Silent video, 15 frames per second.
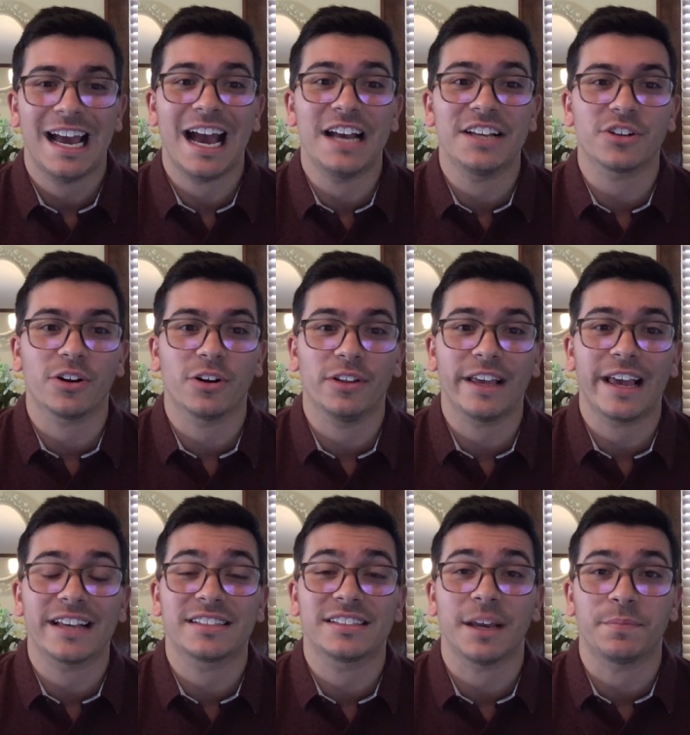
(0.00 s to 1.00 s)
as early
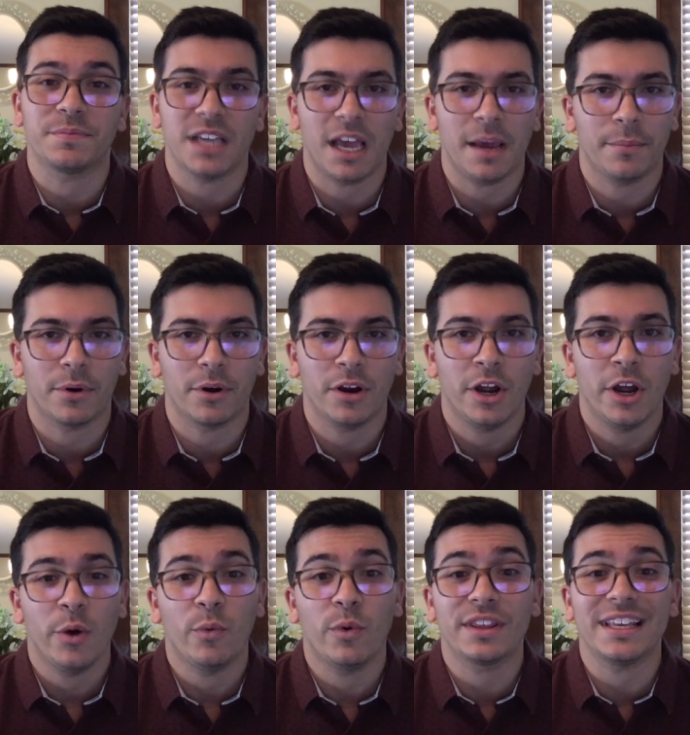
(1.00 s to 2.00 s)
as September,
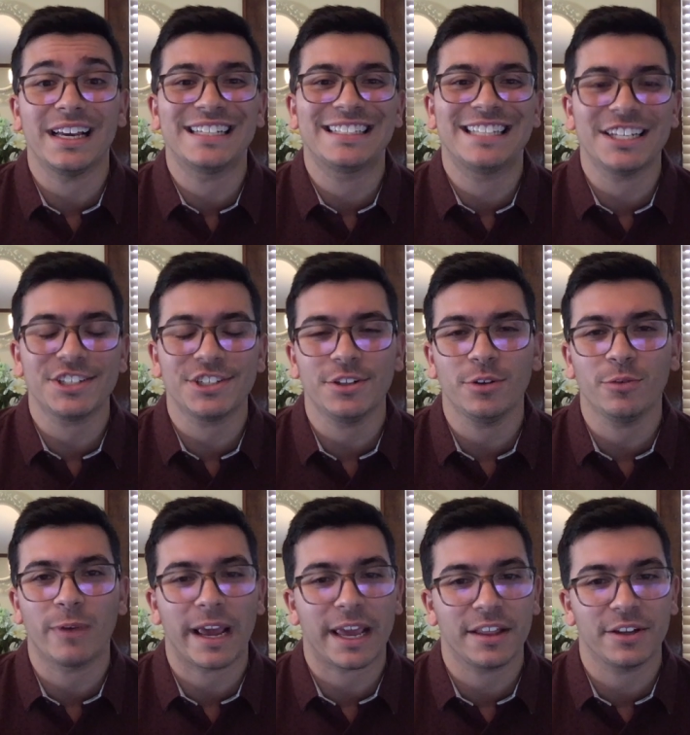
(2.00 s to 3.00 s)
with additional
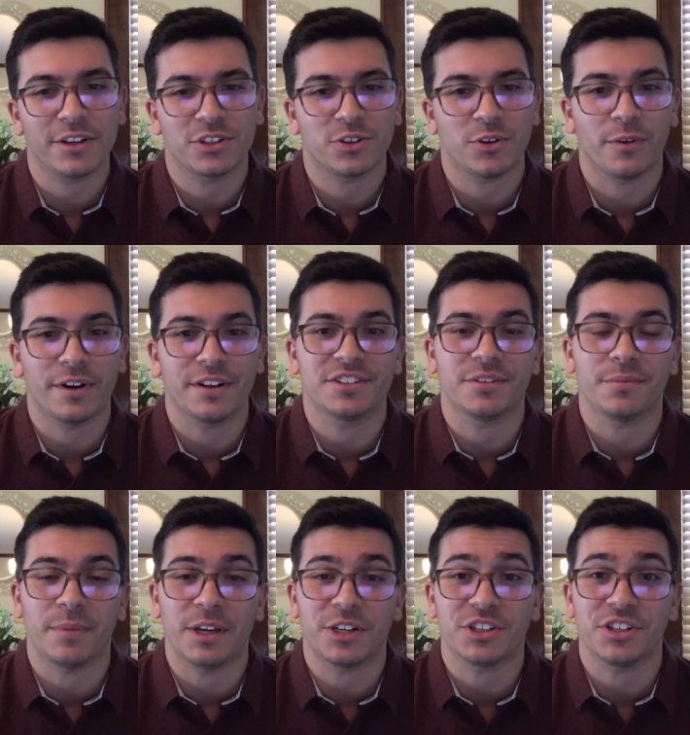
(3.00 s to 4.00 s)
regulatory
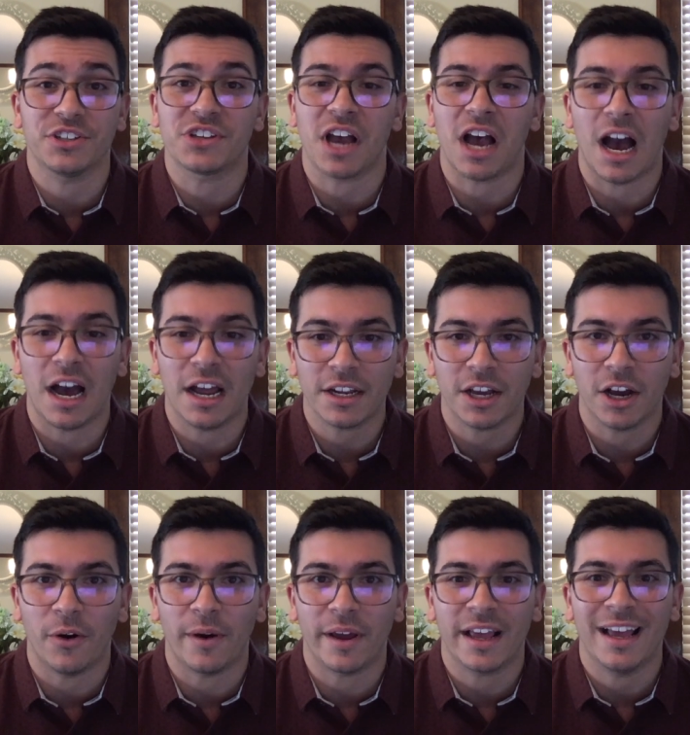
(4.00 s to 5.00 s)
submissions
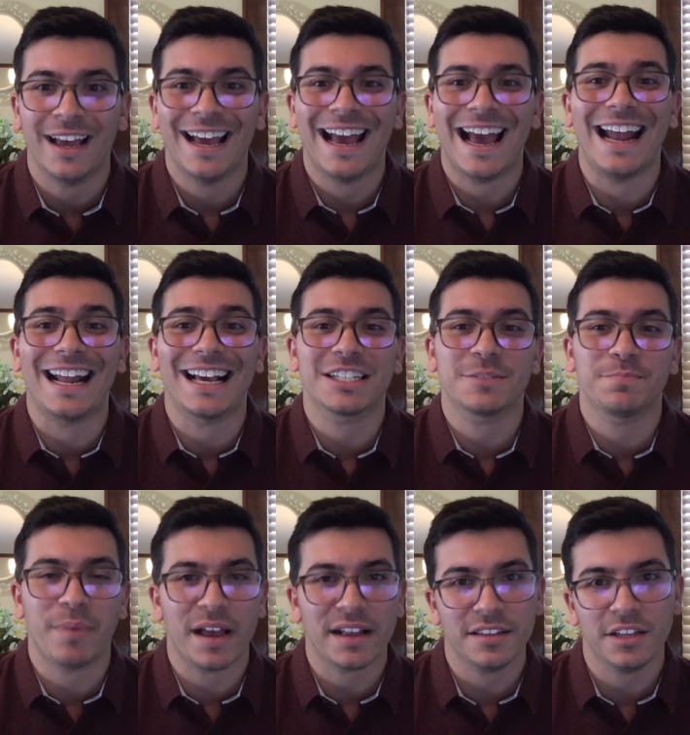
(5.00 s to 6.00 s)
ongoing and
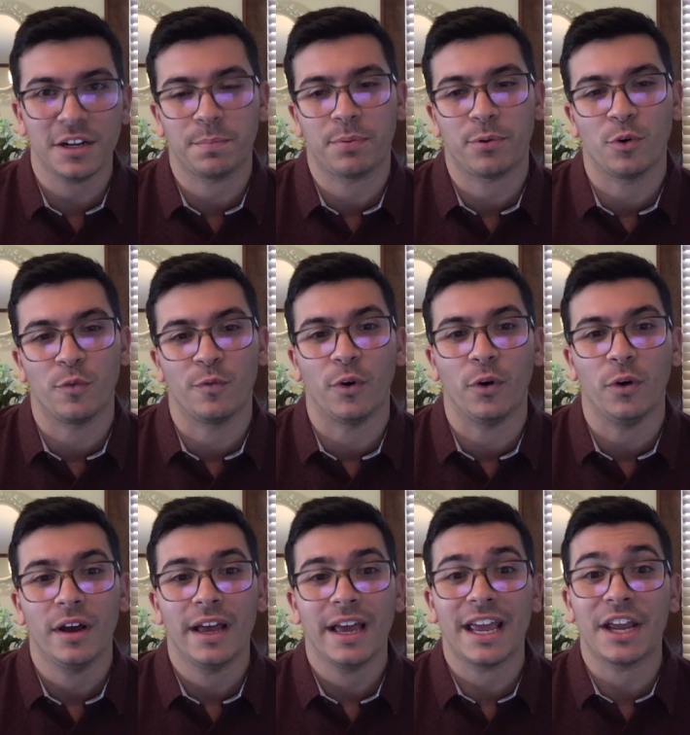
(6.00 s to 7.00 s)
expected approval
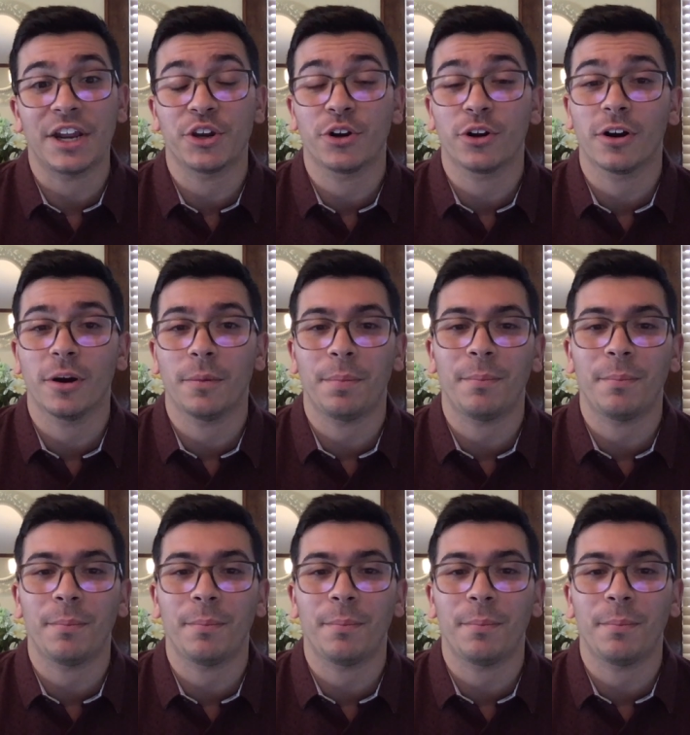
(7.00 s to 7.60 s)
in Europe